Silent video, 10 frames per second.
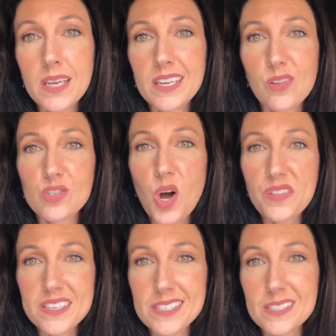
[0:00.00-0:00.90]
there's all
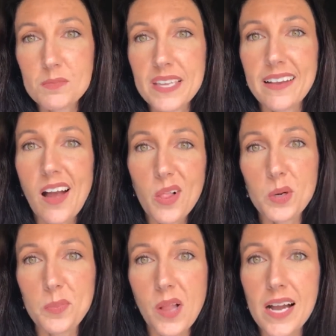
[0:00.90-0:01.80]
these systems like
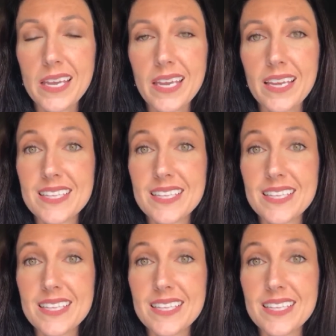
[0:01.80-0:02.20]
color blocking.